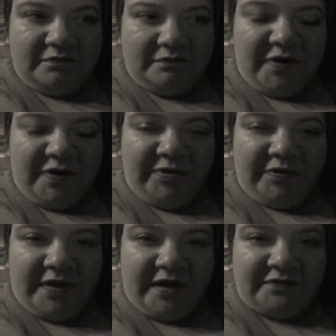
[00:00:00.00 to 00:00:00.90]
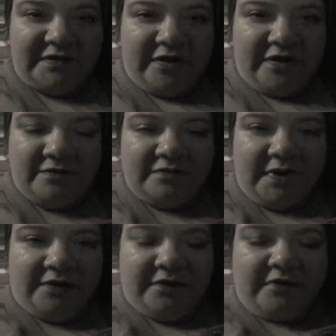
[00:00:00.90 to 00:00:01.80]
maybe less now.
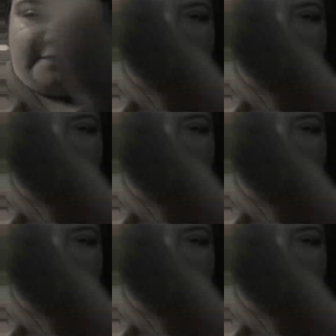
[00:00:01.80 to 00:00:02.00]
I don't know.